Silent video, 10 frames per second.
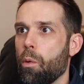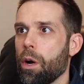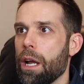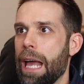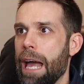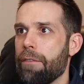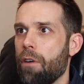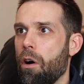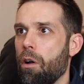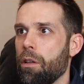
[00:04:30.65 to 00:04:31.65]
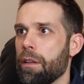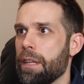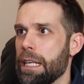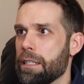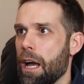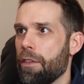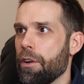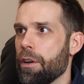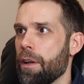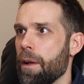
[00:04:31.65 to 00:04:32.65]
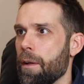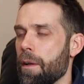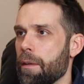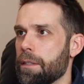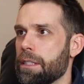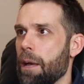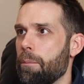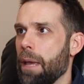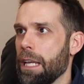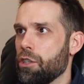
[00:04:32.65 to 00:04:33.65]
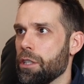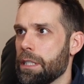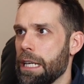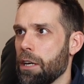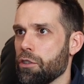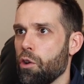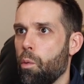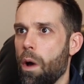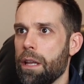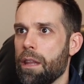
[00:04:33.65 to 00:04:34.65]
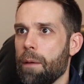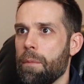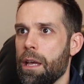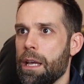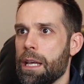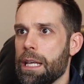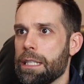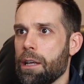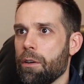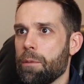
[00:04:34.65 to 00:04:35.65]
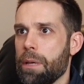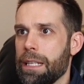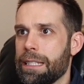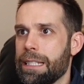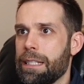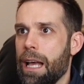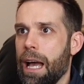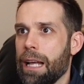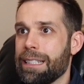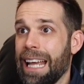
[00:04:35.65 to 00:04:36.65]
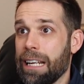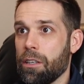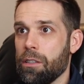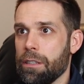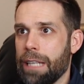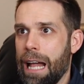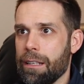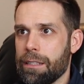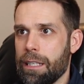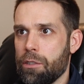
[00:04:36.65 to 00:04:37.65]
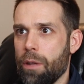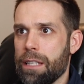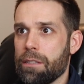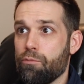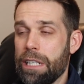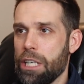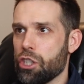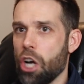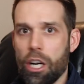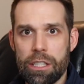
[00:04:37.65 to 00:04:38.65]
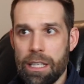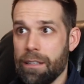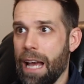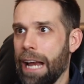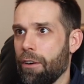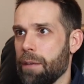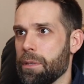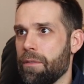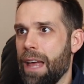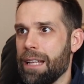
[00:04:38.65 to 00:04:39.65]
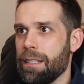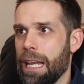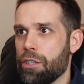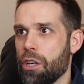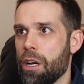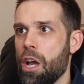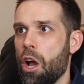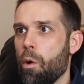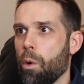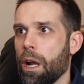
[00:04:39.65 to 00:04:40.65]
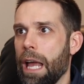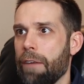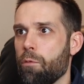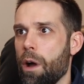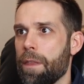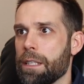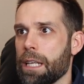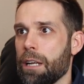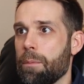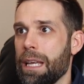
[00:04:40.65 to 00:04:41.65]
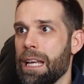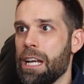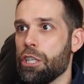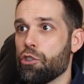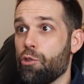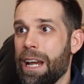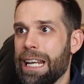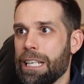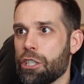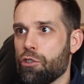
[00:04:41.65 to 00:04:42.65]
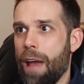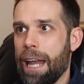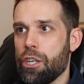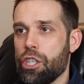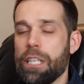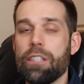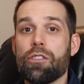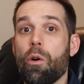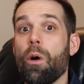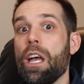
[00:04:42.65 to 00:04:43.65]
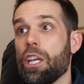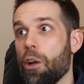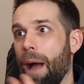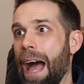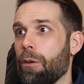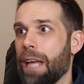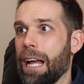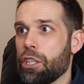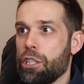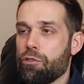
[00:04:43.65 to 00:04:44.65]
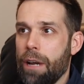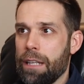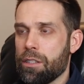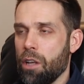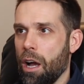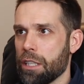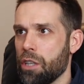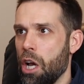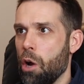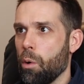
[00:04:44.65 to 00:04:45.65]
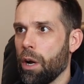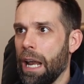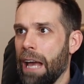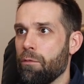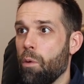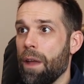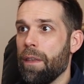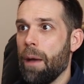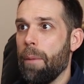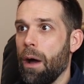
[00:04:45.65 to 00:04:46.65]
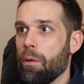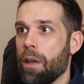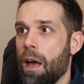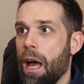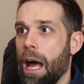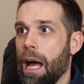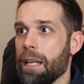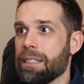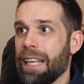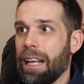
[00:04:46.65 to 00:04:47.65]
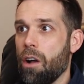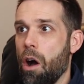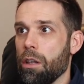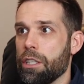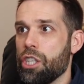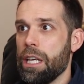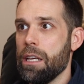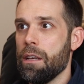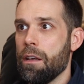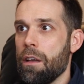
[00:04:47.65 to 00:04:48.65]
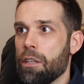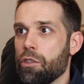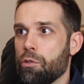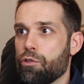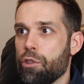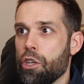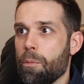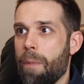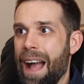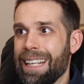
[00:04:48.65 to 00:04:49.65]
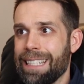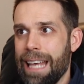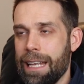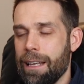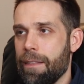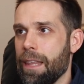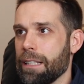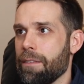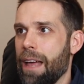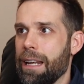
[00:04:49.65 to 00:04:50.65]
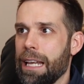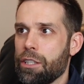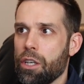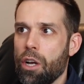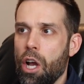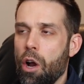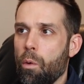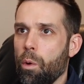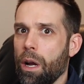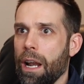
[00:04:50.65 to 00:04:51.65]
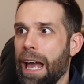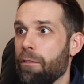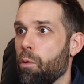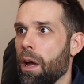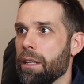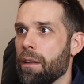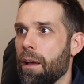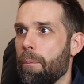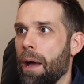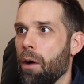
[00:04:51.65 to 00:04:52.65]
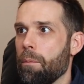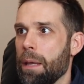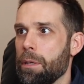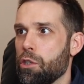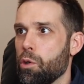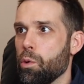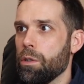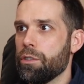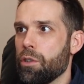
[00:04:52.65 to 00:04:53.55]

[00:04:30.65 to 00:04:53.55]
We're going to have all these other sub pages here. So one of them is going to be technical analysis. So that's reading charts and diagrams of that nature. We're going to have one that's going to be trading strategies. So, how to actually trade stocks. We're going to have one about psychology. So your mindset and things of that nature. We're going to have one about maybe tools.